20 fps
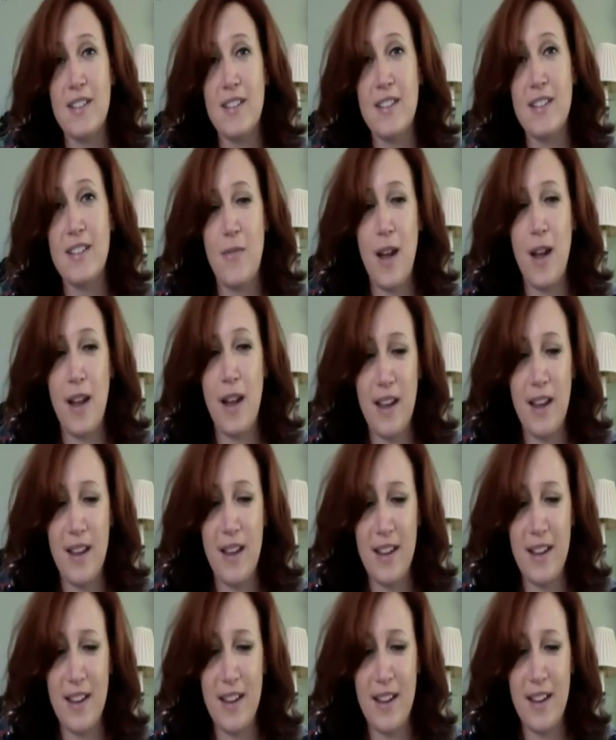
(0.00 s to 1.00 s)
So
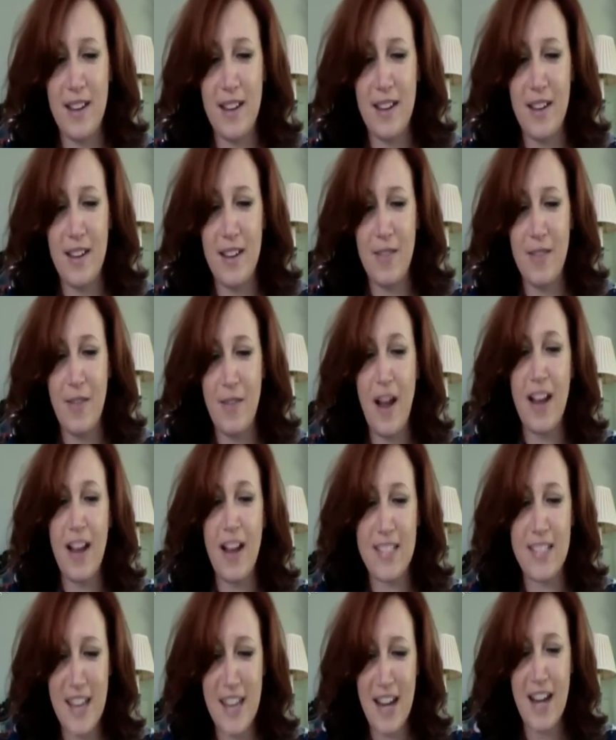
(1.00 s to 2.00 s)
if
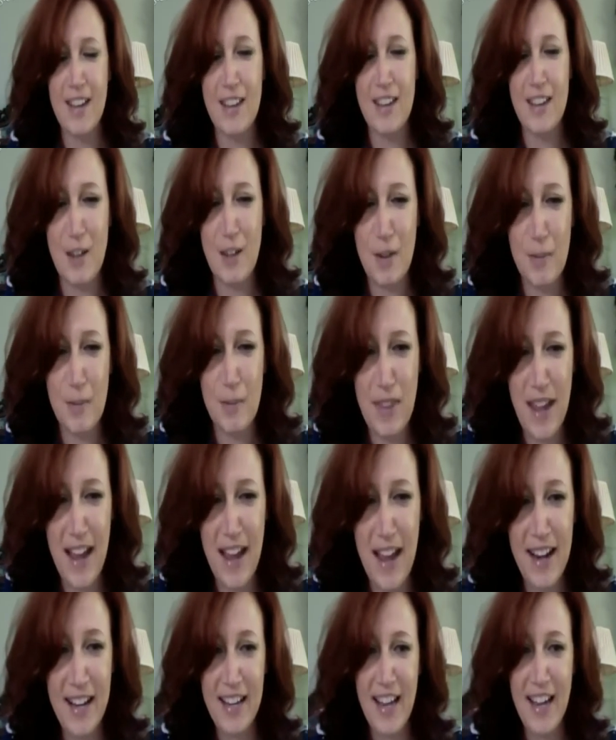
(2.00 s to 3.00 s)
I could say anything, it would be
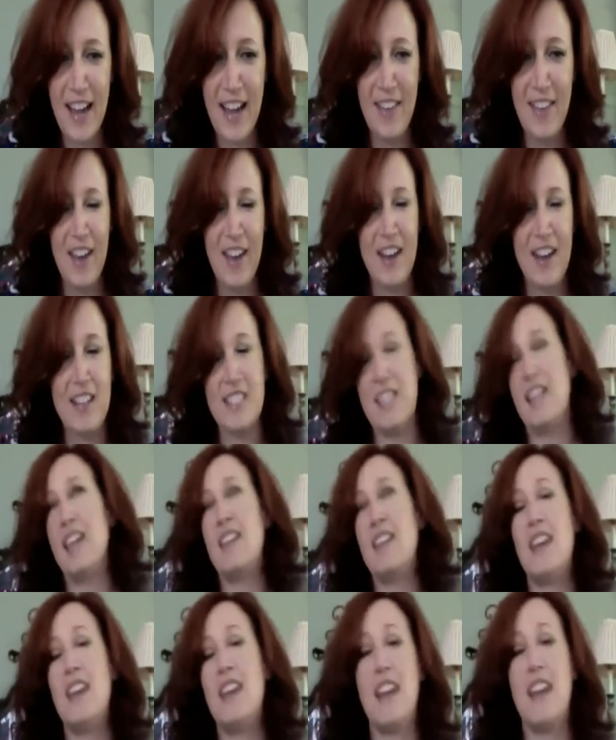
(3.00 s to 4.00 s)
that. And again, that is
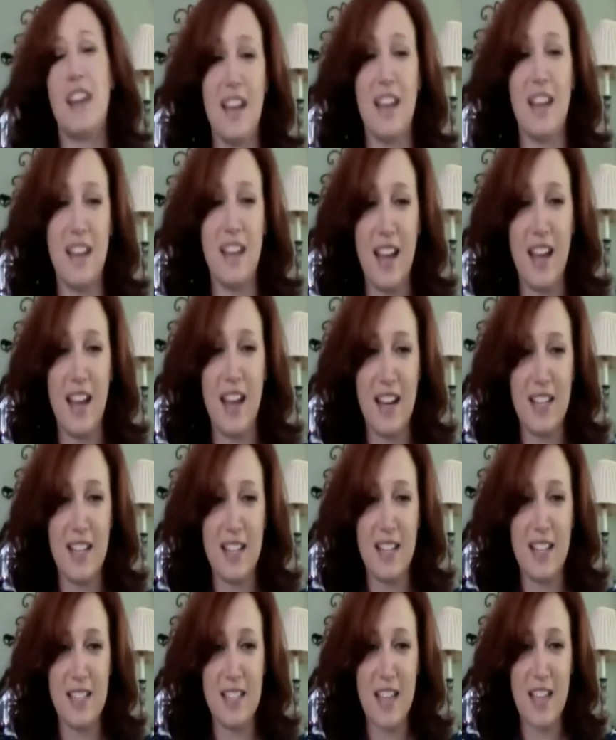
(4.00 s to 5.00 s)
that
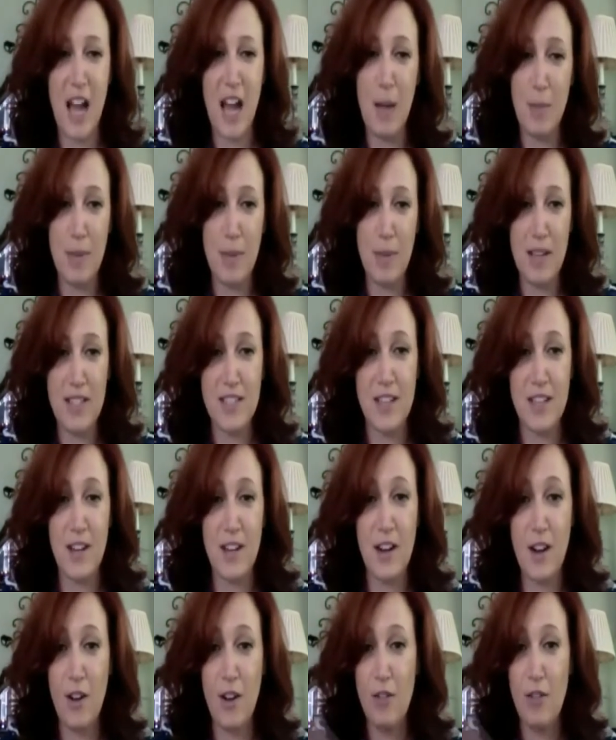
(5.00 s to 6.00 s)
again is compliments
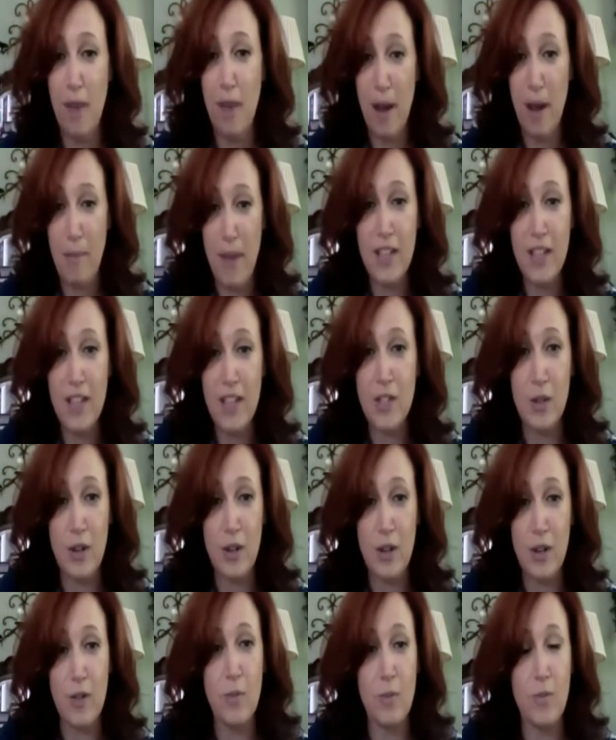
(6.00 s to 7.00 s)
uh, of my
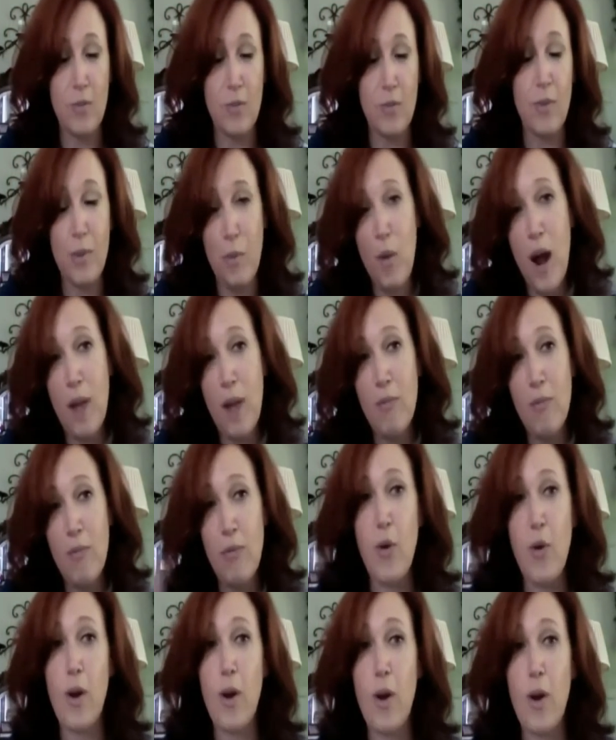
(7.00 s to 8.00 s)
mentor from
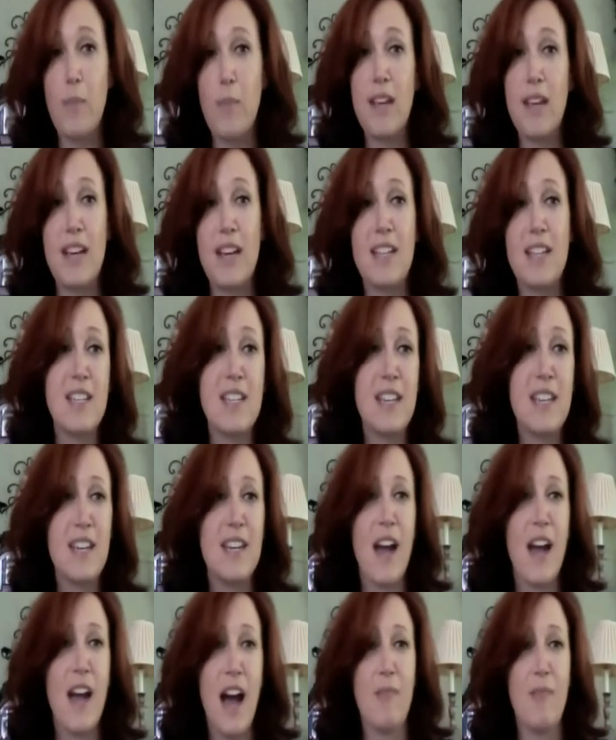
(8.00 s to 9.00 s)
Rob Fore because
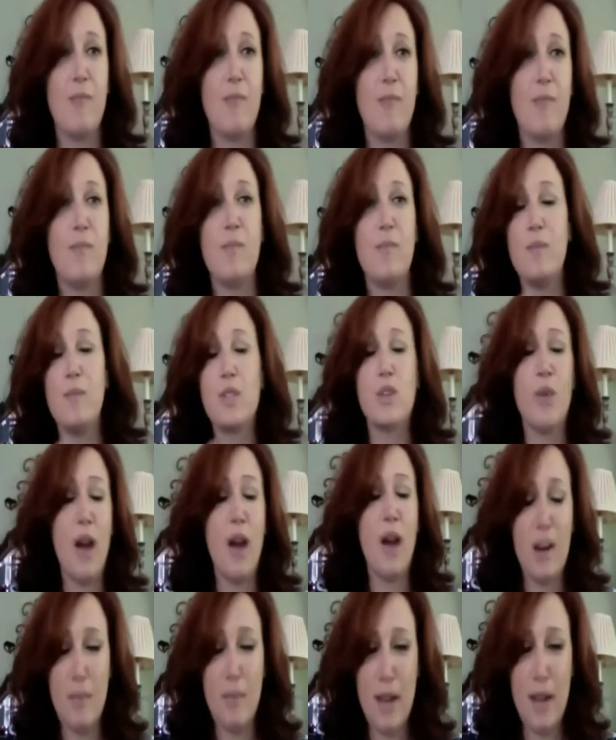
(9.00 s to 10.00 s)
I'm
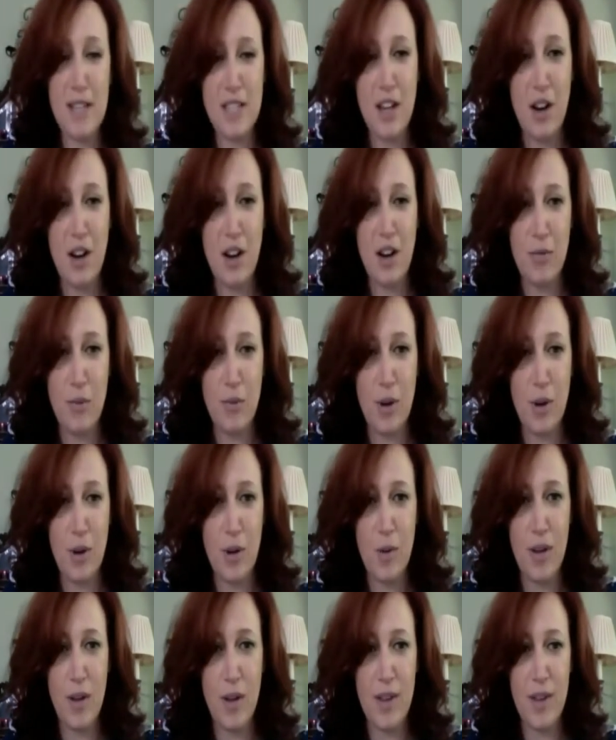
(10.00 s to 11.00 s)
surrounding myself with
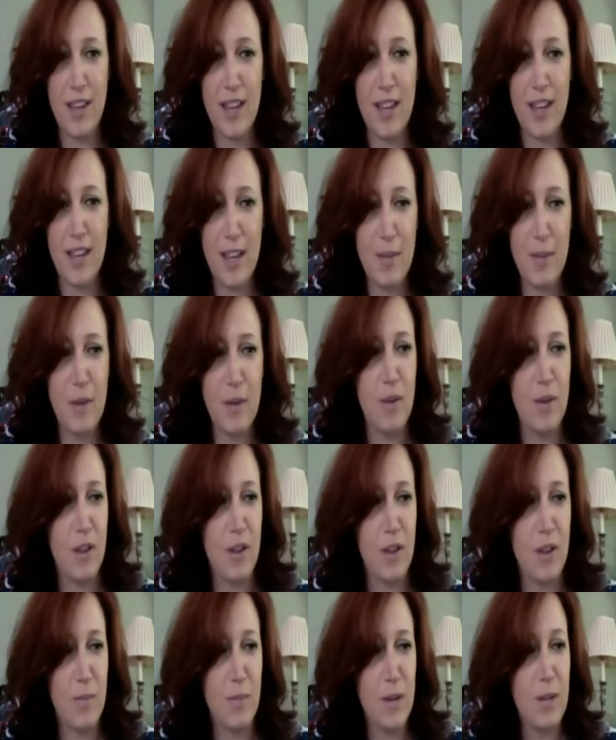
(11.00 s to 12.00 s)
with him and with
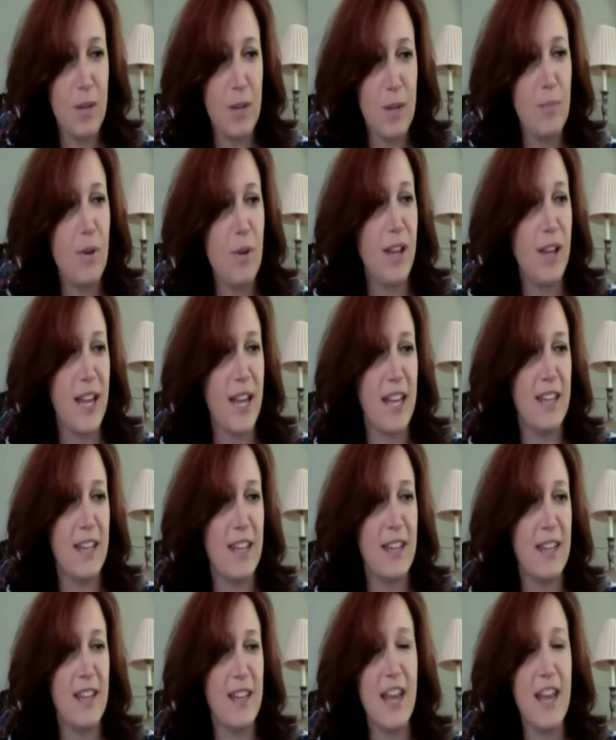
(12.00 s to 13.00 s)
other people,
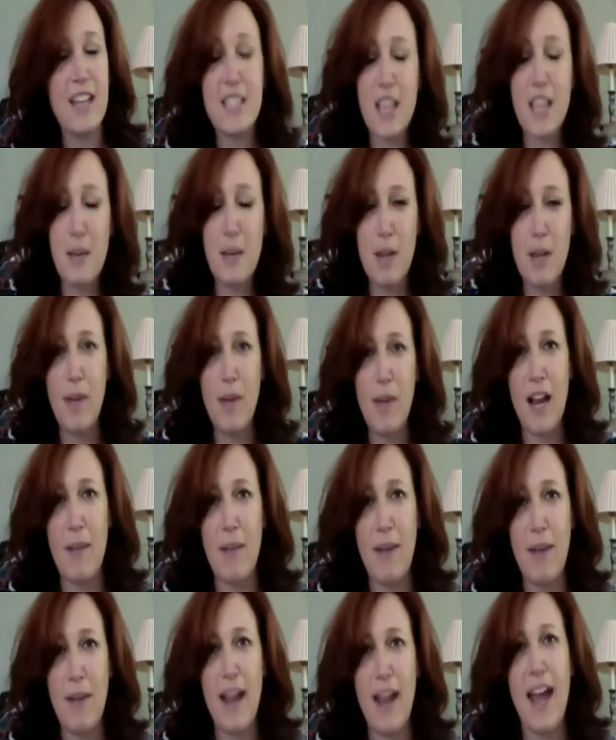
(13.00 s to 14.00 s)
and that's him in the
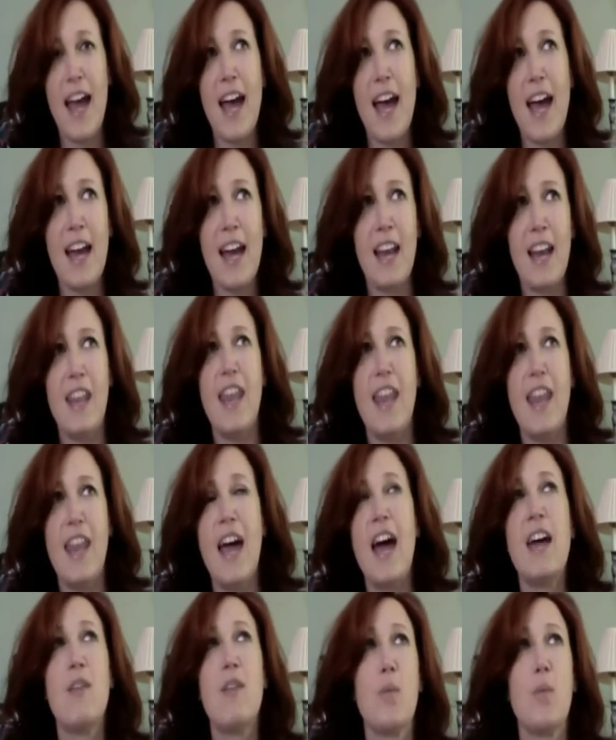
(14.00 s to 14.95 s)
back of my head, and that